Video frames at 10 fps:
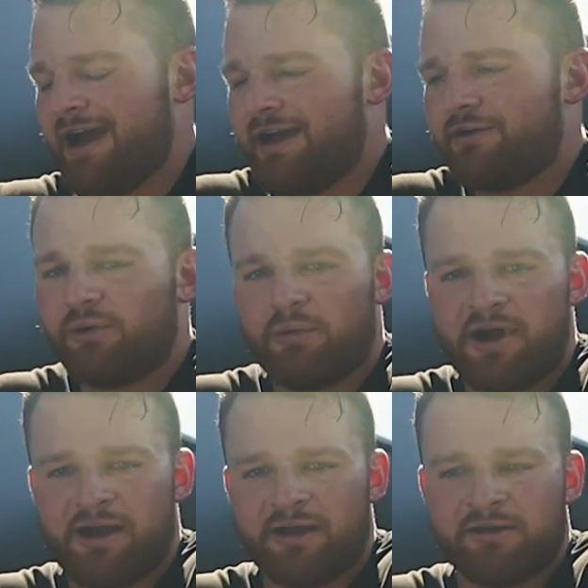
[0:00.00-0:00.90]
I don't know
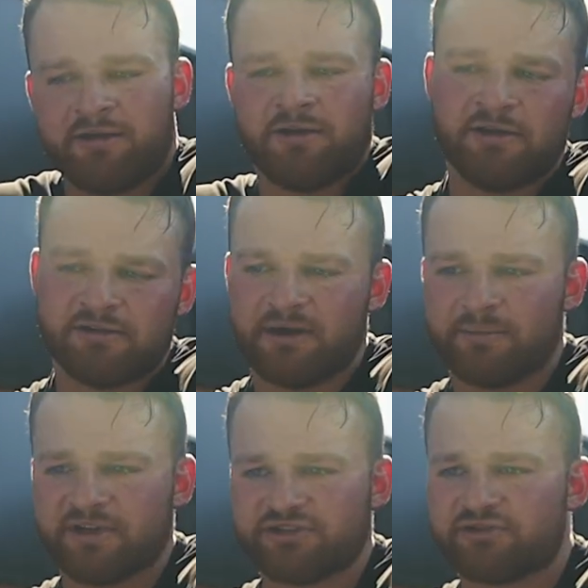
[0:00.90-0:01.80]
why
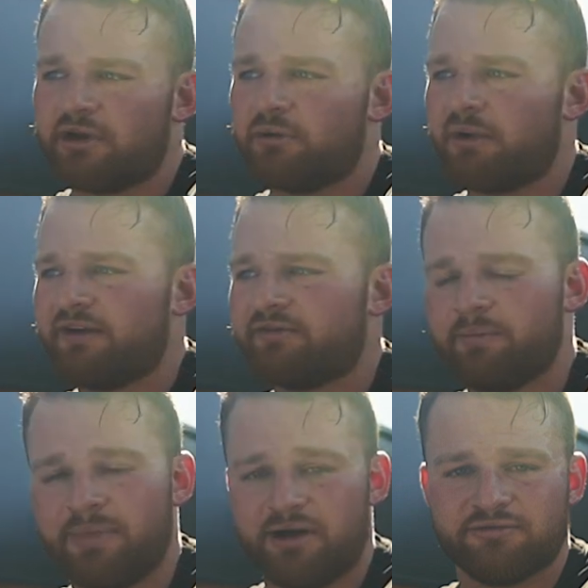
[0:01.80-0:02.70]
companies strayed away from
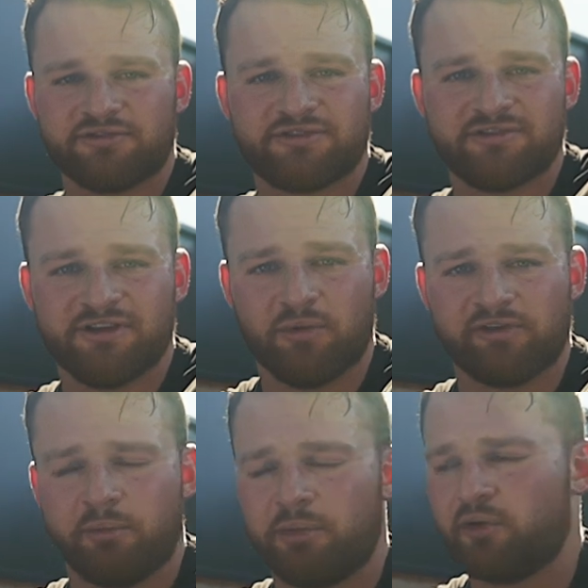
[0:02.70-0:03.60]
belts and went
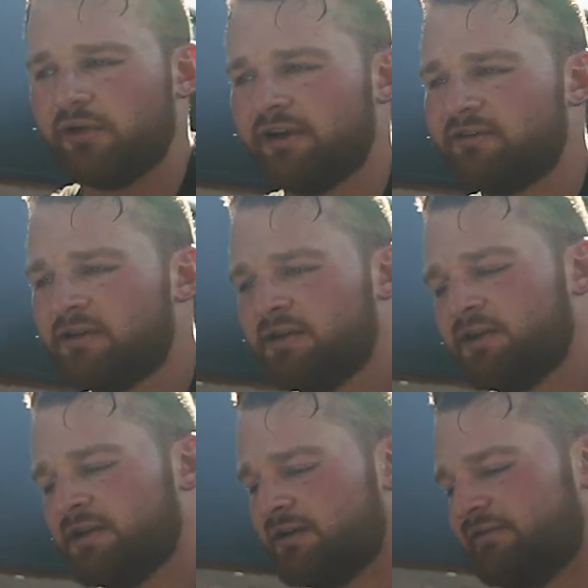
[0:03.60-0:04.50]
to pulleys.
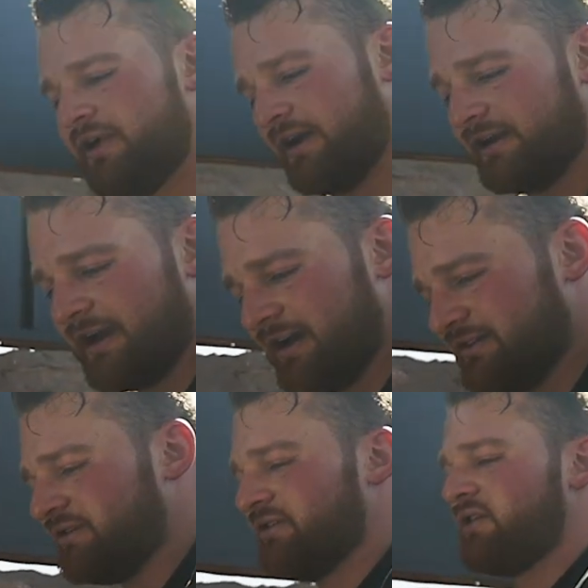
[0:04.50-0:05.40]
If I had to guess, it's a